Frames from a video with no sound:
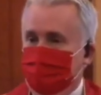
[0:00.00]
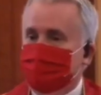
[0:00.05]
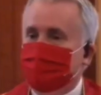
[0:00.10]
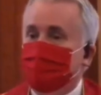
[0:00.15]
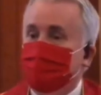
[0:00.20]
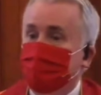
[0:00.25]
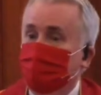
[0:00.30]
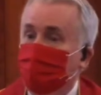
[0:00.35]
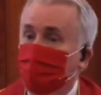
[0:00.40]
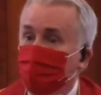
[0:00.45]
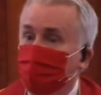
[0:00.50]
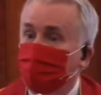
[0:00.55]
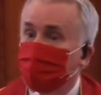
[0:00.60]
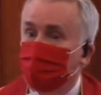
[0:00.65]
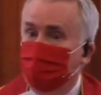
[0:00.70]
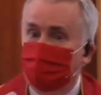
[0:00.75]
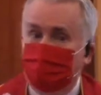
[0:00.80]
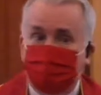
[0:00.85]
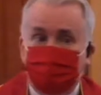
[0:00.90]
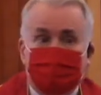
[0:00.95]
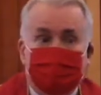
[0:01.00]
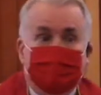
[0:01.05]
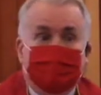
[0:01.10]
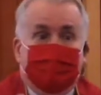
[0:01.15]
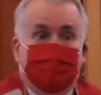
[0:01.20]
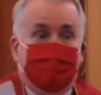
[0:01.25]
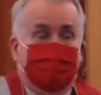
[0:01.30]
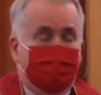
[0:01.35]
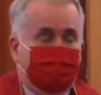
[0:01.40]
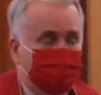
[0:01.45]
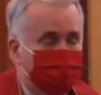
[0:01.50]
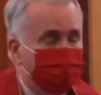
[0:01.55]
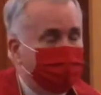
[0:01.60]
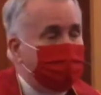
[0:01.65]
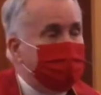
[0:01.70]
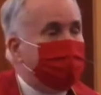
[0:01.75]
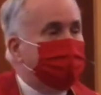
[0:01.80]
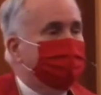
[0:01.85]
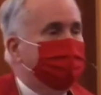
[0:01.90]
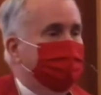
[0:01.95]
In other words, the
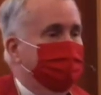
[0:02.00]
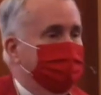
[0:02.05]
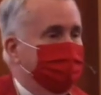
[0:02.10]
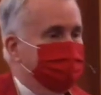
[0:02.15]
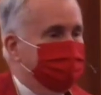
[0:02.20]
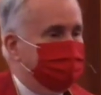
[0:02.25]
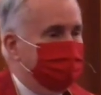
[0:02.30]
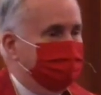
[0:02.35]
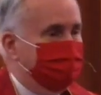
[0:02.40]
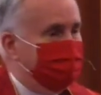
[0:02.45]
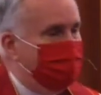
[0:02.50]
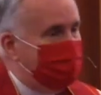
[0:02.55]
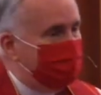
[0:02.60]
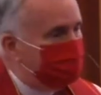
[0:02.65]
prayer is that God